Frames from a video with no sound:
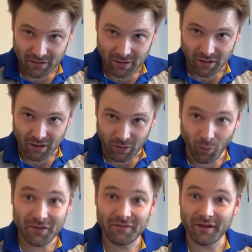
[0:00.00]

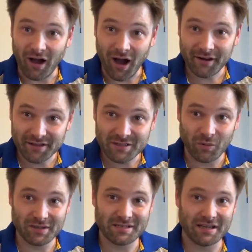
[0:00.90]
What the audience
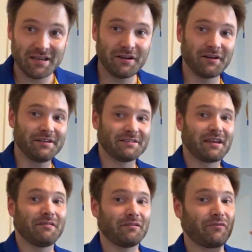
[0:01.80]
wants to hear is
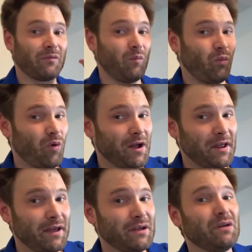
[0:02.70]
getting from one
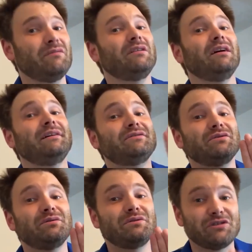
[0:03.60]
end of the
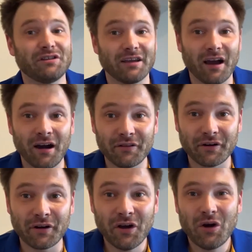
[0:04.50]
etude to the
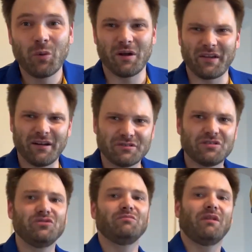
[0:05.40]
other without
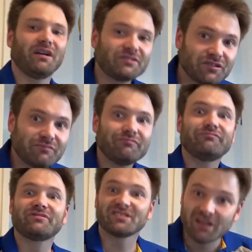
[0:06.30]
too much
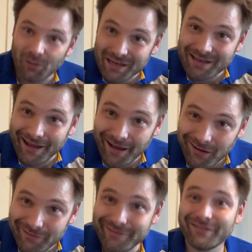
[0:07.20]
slowing
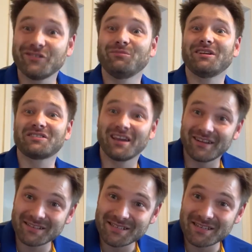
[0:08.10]
down, too much
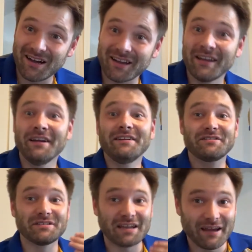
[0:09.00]
getting stuck,
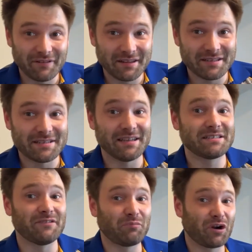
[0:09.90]
just having this sense
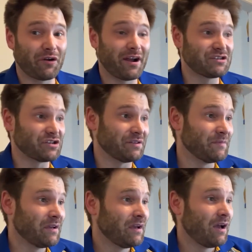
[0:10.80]
of progression.
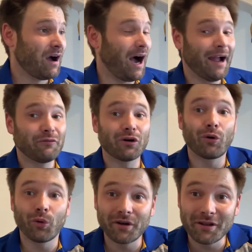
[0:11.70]
I
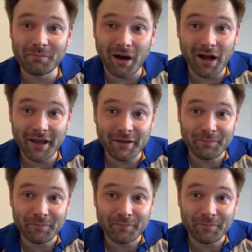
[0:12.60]
recorded my